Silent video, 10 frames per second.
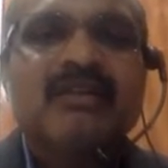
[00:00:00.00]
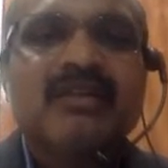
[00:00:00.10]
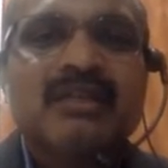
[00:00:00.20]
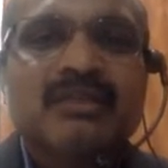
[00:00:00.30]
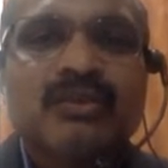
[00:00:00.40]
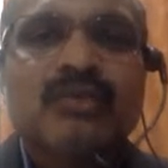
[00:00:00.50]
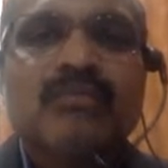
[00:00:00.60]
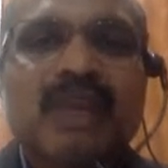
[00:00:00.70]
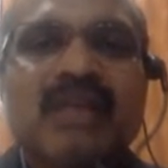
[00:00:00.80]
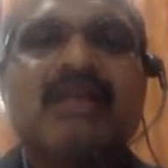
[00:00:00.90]
there is
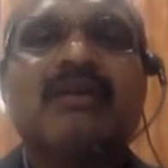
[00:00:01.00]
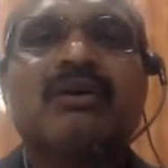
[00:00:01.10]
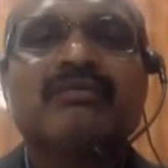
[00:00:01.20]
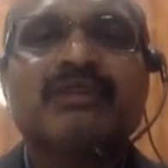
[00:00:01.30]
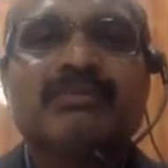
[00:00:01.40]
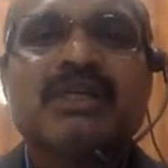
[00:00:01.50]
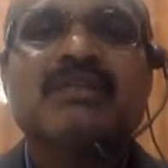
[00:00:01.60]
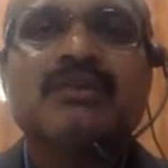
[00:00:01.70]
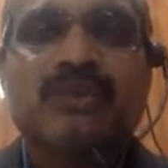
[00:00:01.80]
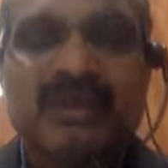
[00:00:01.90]
no money of the
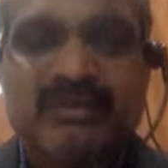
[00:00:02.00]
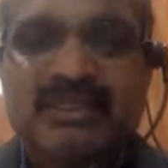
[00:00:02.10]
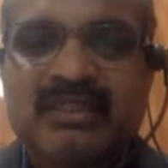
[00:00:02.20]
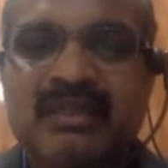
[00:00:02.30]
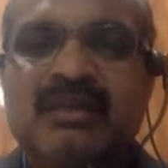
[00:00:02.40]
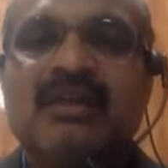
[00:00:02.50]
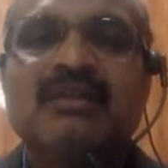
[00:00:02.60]
person who invested,